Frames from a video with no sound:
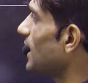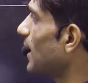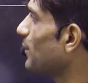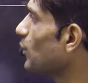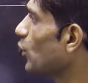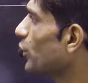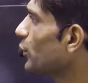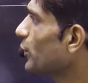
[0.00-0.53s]

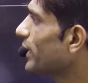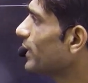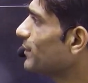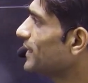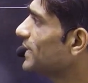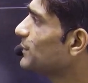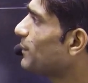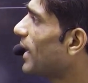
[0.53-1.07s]
going to keep
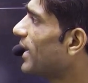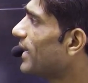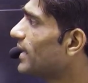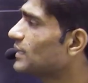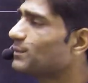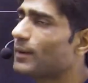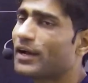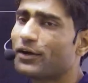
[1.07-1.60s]
this part
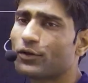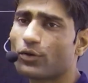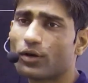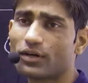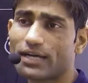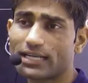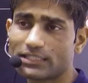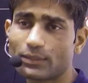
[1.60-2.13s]
as
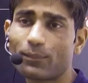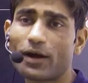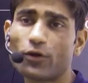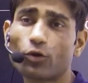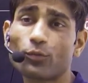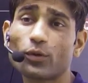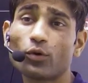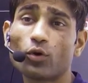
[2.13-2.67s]
the part
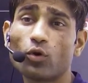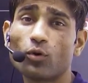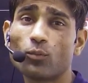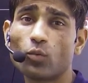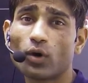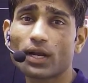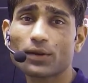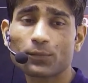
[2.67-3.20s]
of your
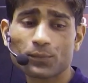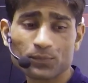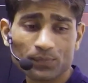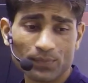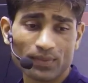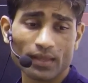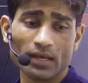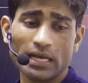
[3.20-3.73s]
homework.
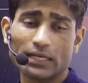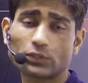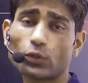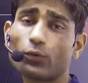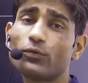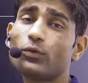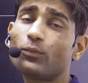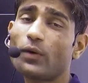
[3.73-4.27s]
So
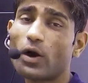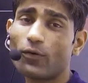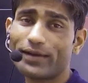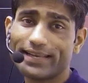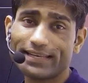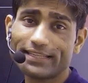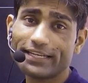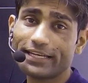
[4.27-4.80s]
if you found
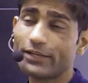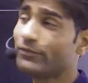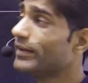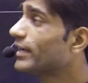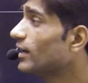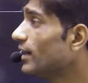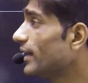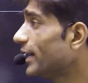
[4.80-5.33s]
anything
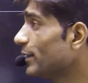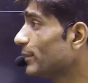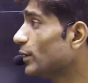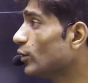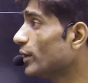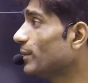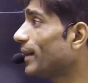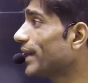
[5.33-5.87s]
difficult, let me know
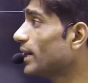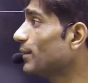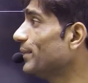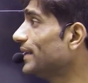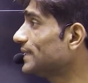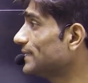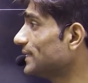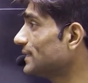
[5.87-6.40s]
in my
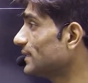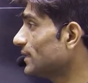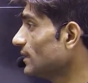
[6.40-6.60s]
comment section.